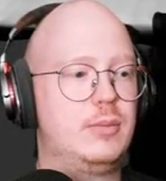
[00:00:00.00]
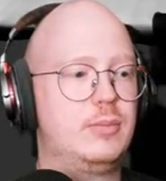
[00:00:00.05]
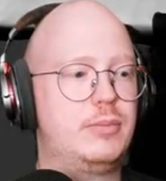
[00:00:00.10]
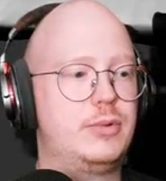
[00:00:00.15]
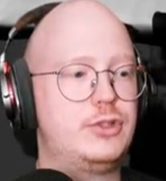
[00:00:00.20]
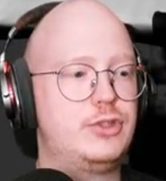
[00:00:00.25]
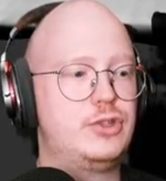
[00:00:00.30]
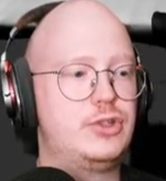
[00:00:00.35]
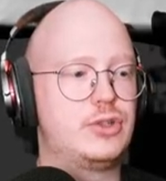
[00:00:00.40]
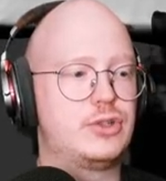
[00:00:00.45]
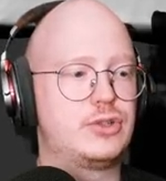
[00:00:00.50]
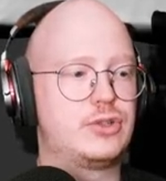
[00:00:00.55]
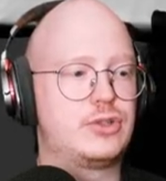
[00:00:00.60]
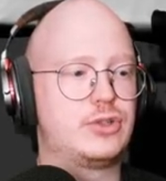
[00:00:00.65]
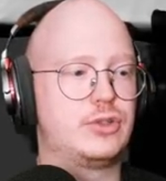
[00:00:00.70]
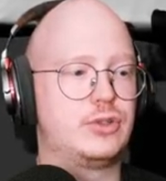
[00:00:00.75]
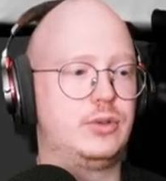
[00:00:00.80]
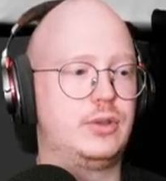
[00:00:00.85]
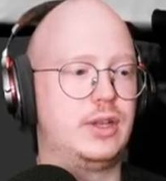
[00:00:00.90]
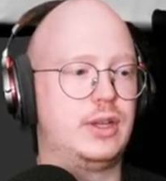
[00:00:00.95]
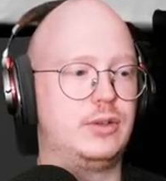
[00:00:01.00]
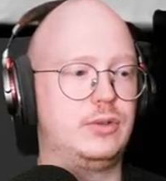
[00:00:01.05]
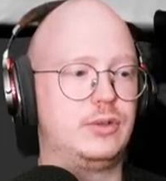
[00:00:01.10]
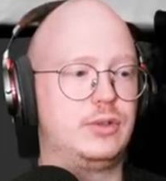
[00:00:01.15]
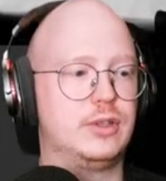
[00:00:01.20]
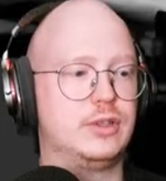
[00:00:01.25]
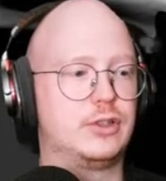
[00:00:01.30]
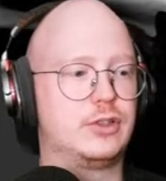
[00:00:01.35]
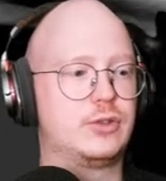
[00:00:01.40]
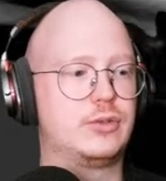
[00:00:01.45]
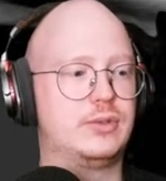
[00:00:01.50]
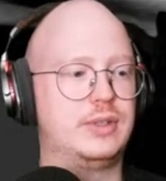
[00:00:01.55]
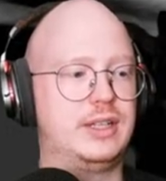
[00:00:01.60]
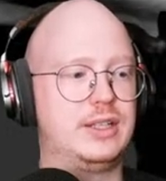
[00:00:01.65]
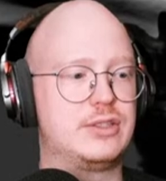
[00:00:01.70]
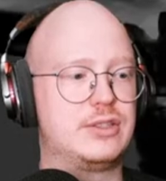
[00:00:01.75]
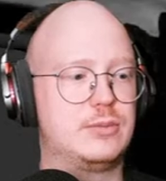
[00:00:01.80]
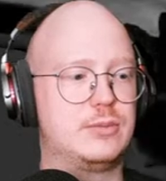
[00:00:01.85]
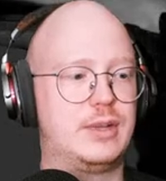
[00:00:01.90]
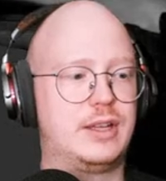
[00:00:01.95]
but just so that you can
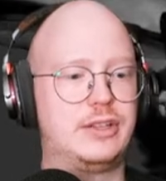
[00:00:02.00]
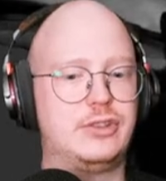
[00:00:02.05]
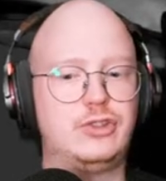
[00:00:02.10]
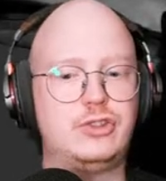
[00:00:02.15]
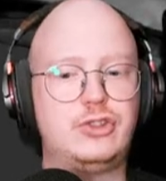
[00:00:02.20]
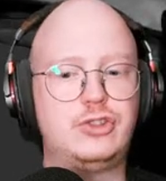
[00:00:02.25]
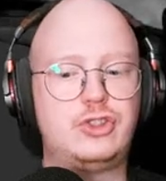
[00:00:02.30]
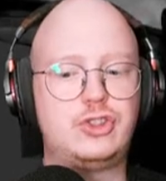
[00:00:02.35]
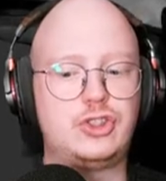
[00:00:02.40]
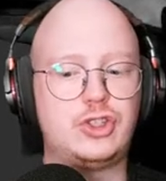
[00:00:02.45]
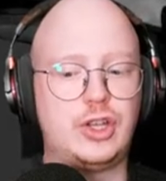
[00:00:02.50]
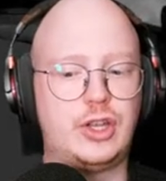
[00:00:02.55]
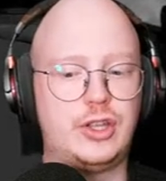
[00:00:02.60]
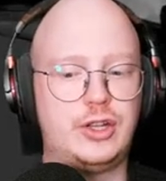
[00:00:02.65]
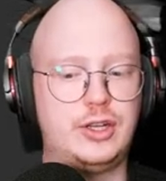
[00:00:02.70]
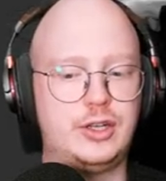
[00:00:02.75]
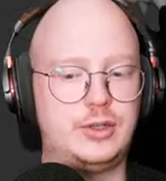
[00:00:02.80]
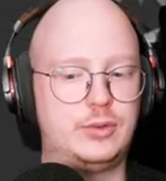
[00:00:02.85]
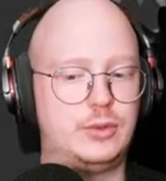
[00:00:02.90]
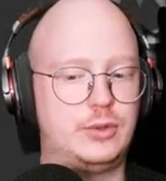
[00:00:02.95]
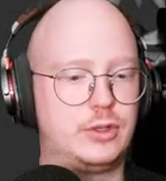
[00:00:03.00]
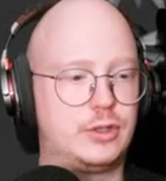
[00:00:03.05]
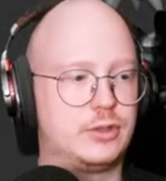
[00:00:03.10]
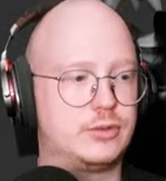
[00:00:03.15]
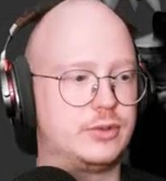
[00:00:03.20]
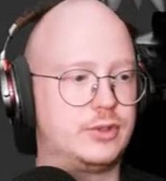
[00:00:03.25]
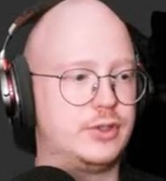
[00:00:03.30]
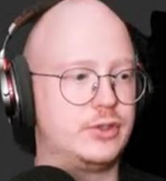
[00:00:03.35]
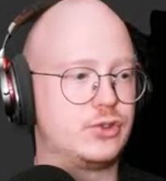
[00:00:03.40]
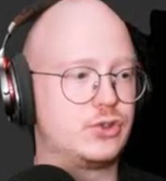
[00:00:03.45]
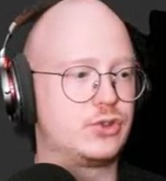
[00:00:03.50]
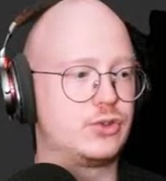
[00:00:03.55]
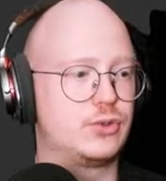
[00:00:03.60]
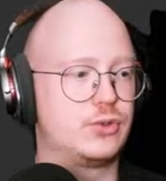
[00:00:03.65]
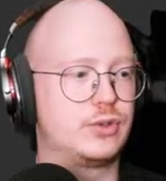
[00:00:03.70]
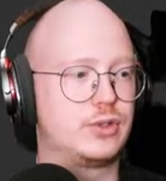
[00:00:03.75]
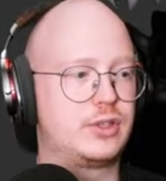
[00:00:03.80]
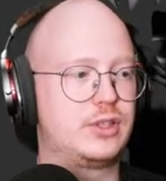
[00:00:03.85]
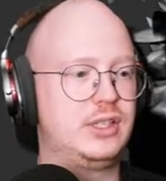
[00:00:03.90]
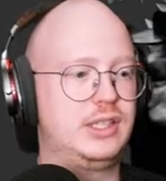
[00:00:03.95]
create some like general grunge
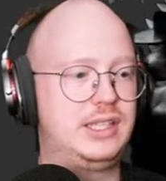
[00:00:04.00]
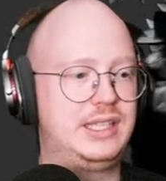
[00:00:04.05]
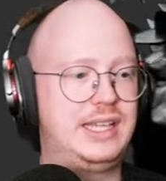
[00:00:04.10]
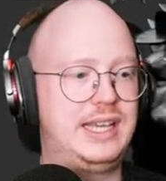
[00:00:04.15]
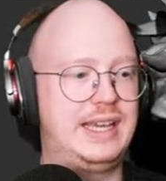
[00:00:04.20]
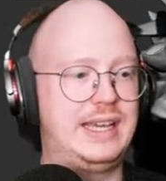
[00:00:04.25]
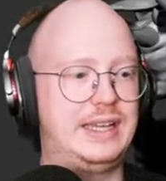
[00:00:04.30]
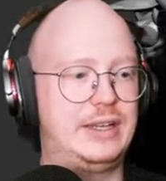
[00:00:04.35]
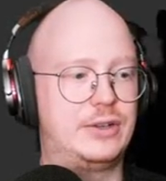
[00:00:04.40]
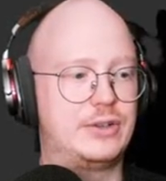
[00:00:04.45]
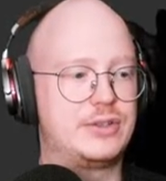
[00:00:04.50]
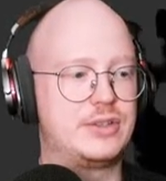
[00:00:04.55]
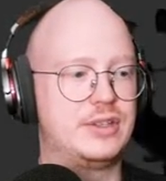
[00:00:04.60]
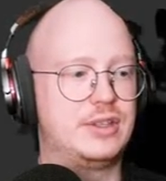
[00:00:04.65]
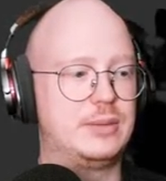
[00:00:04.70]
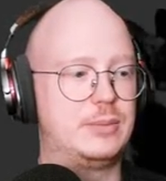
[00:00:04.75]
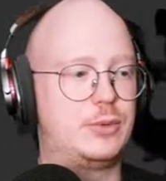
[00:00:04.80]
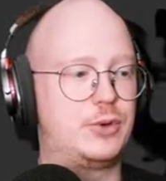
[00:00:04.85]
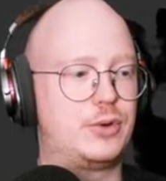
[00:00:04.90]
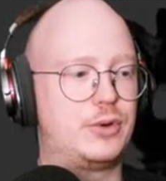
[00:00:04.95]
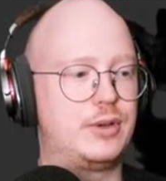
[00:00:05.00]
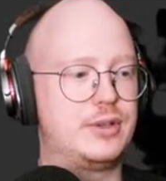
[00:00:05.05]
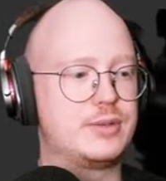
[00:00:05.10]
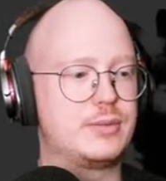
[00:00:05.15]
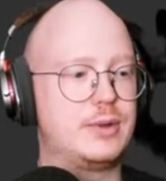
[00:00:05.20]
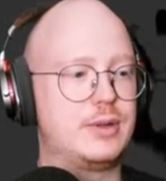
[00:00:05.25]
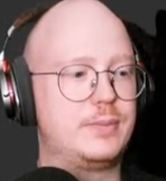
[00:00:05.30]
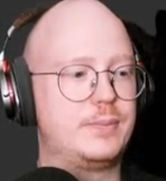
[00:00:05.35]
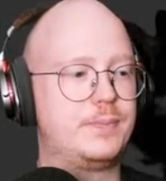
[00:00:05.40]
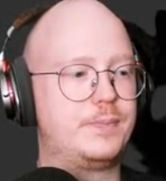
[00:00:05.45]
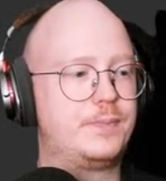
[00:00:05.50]
or chaos in the model as well.